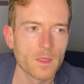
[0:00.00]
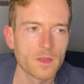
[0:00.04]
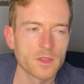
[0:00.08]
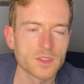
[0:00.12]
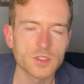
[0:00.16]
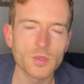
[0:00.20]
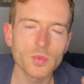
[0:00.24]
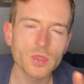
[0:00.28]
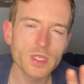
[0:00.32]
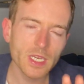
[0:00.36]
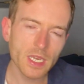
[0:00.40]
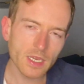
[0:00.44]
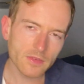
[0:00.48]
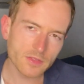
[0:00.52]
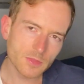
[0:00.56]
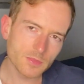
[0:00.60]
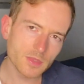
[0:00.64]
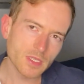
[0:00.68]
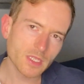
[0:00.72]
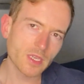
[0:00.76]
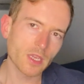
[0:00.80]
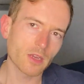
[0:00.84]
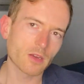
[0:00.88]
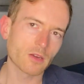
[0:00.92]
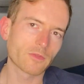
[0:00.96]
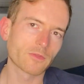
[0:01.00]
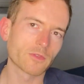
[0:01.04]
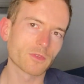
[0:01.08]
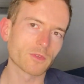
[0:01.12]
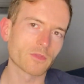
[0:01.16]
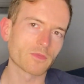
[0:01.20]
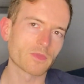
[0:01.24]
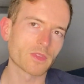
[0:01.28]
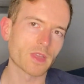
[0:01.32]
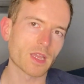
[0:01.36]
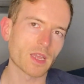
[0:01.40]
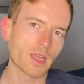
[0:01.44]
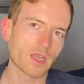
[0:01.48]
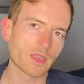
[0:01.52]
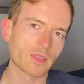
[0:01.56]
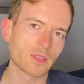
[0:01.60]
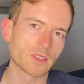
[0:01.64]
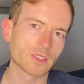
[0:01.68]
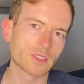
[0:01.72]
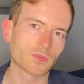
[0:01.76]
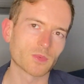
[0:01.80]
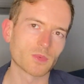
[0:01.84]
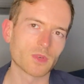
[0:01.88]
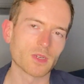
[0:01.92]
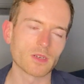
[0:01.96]
So we have to be careful of that
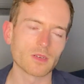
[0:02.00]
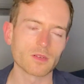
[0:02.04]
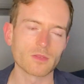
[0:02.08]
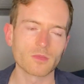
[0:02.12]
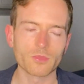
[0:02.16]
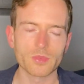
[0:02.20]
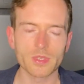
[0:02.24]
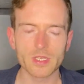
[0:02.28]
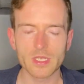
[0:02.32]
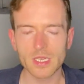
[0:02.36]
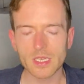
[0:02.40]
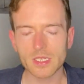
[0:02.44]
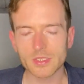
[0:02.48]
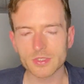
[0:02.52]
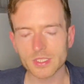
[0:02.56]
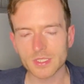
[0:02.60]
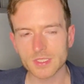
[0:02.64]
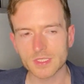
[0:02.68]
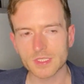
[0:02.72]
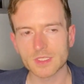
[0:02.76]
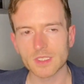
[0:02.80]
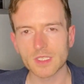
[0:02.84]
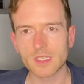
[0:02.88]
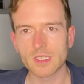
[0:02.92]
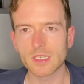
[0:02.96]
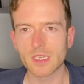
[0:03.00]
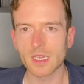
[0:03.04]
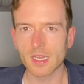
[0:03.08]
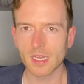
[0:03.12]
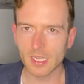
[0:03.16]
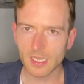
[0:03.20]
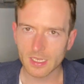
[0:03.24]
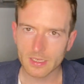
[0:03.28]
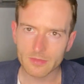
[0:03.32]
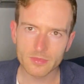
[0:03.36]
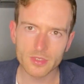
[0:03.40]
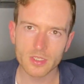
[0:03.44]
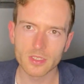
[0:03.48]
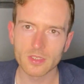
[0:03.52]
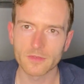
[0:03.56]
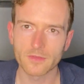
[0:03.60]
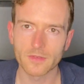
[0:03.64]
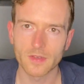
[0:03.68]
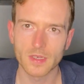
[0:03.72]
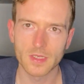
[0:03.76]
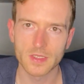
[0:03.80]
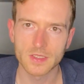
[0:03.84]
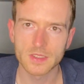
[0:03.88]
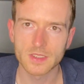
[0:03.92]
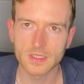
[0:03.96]
as well. We can't just say, I'm going to
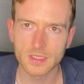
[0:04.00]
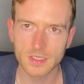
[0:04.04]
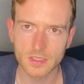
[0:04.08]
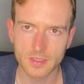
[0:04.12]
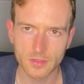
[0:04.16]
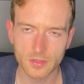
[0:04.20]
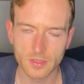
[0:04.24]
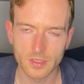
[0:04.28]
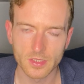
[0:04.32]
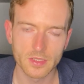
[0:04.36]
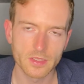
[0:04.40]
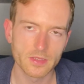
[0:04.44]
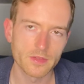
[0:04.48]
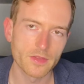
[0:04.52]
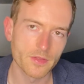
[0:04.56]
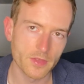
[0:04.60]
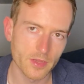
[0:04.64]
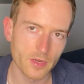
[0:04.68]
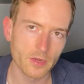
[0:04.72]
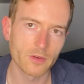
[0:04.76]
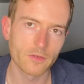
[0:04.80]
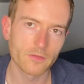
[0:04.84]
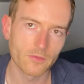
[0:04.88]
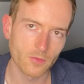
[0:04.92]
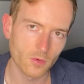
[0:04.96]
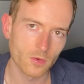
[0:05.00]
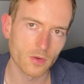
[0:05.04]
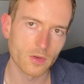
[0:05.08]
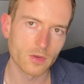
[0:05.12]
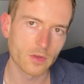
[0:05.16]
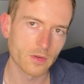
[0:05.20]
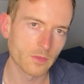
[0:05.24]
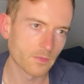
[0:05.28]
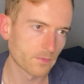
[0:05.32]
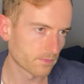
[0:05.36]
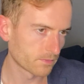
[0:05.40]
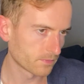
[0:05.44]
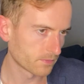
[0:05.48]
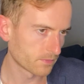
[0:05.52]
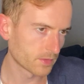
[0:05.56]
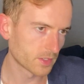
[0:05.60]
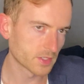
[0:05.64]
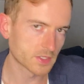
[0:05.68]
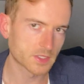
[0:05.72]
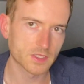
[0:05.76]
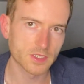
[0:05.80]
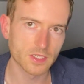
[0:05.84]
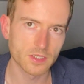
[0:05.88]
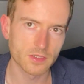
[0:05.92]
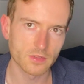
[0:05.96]
find a secret, therefore
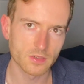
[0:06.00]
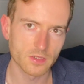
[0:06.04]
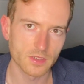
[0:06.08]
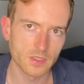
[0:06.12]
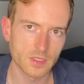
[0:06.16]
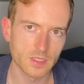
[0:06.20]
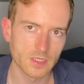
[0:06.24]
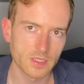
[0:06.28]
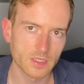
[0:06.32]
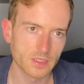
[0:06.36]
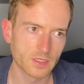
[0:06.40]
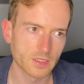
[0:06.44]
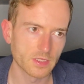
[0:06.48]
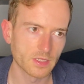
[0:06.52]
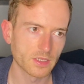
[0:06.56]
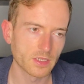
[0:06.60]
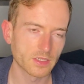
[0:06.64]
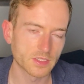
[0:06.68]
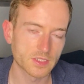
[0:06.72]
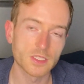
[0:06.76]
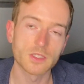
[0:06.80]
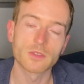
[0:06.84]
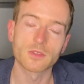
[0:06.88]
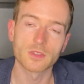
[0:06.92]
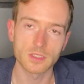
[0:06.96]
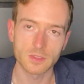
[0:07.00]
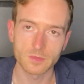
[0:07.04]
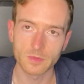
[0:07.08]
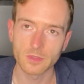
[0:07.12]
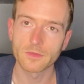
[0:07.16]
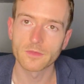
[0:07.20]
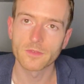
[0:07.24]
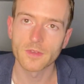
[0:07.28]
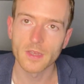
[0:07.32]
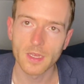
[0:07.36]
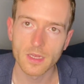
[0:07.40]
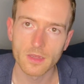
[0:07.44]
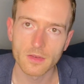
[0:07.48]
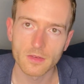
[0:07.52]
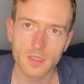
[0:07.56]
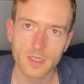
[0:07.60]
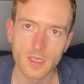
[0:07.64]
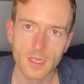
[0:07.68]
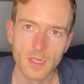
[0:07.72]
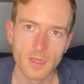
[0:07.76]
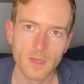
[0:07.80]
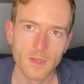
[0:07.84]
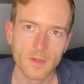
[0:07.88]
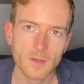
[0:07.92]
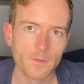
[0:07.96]
a secret a secret's been found.
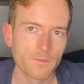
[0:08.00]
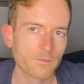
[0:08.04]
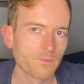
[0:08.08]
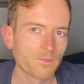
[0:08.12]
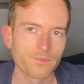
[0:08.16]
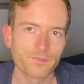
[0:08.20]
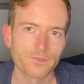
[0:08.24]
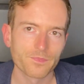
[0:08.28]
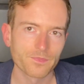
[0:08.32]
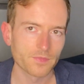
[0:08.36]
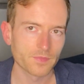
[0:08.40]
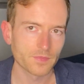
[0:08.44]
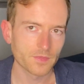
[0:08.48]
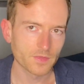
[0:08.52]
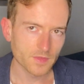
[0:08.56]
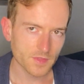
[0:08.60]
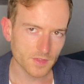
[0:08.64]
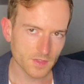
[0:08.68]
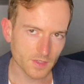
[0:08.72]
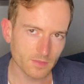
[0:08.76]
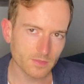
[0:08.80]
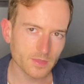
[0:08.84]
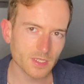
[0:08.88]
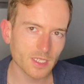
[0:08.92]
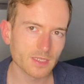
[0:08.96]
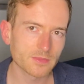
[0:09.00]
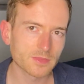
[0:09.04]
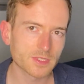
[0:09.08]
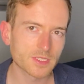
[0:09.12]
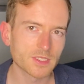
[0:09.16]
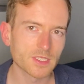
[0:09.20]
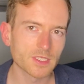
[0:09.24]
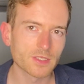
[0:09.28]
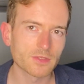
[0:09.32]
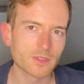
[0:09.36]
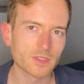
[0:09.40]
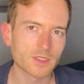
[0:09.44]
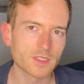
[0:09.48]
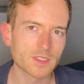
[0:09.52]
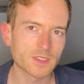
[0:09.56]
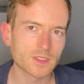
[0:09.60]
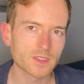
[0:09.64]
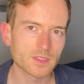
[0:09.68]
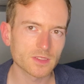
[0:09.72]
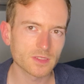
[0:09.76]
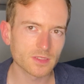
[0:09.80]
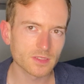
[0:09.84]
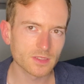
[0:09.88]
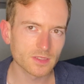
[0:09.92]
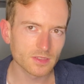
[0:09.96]
Sometimes
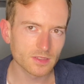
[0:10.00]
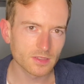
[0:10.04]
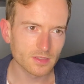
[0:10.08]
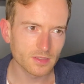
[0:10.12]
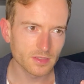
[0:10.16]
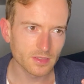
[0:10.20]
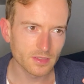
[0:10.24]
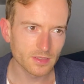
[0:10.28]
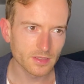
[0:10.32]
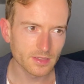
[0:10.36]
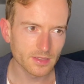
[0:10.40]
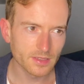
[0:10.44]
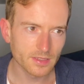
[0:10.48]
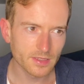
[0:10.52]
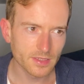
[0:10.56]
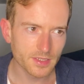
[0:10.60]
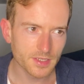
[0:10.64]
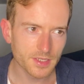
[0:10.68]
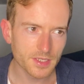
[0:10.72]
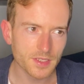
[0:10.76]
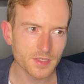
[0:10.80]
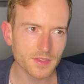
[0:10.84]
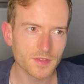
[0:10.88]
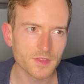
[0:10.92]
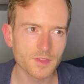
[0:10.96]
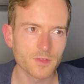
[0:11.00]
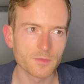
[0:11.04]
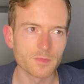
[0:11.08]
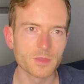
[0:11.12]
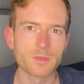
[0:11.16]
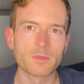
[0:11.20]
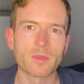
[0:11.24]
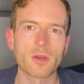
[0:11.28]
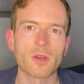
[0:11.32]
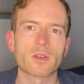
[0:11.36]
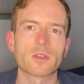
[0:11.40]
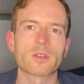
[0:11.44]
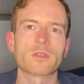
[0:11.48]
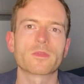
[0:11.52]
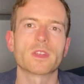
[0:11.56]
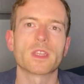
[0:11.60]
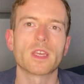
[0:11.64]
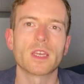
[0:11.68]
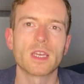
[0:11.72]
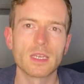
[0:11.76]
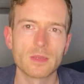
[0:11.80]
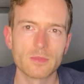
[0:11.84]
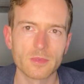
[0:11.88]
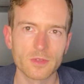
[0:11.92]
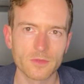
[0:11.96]
secrets need to be part of an
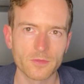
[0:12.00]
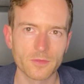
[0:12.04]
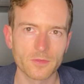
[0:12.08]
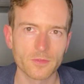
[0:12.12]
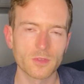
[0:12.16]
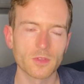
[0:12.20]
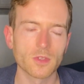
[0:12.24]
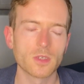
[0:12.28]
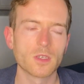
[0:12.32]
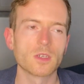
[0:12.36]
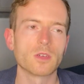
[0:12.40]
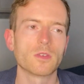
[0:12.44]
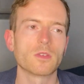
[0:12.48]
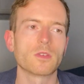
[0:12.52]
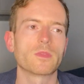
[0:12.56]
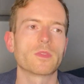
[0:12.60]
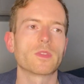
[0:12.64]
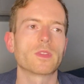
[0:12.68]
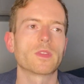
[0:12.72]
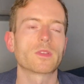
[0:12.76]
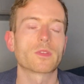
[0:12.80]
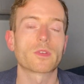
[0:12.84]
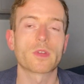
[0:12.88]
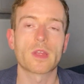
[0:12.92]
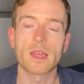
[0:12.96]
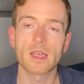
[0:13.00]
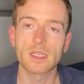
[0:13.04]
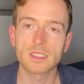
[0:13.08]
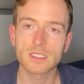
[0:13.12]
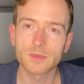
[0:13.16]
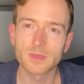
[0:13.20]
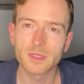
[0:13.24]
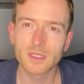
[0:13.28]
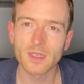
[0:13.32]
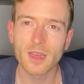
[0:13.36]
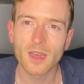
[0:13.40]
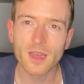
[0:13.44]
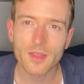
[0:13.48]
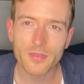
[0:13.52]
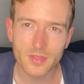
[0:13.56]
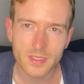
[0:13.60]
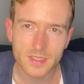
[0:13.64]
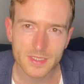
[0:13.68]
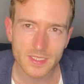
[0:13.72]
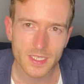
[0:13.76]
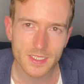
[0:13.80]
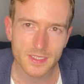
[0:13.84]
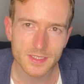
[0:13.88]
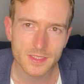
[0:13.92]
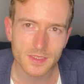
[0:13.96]
ebb and flow. There has to be an
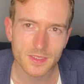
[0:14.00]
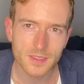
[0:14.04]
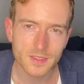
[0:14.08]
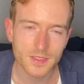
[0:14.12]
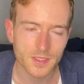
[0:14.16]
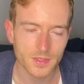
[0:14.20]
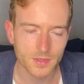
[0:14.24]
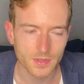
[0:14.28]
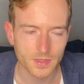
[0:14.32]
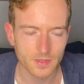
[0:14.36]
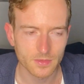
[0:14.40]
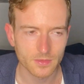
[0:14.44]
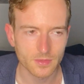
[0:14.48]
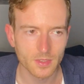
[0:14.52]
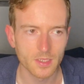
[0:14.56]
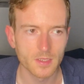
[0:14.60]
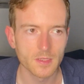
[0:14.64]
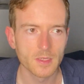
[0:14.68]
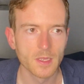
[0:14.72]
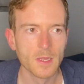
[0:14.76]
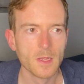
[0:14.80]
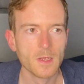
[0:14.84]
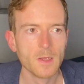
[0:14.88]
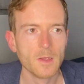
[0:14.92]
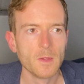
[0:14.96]
authenticity to it, right?